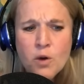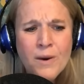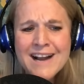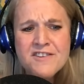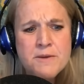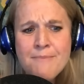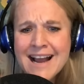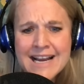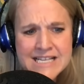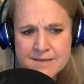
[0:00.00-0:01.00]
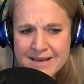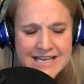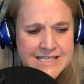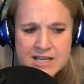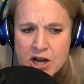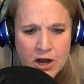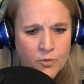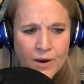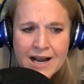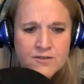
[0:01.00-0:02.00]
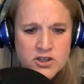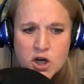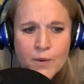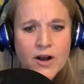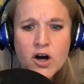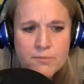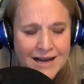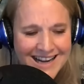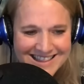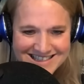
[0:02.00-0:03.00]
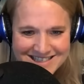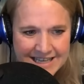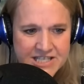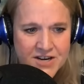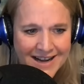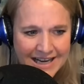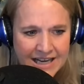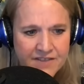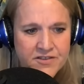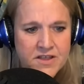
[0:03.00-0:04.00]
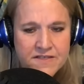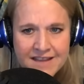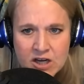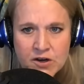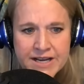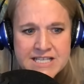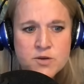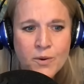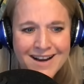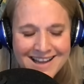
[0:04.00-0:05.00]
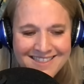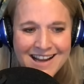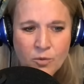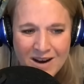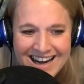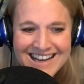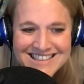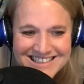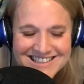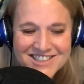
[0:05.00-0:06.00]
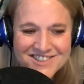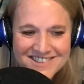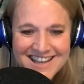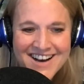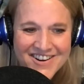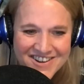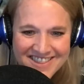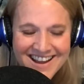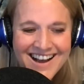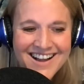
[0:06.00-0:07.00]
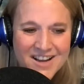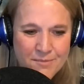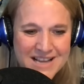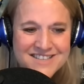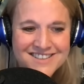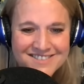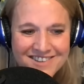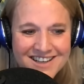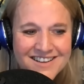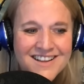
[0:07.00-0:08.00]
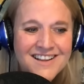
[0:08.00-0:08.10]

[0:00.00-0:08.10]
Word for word: You know, whatever the mechanism is, you know, whatever's going on behind the scenes, you know, I can give you the theory as to what I think why it's easier without all that, you know, based on what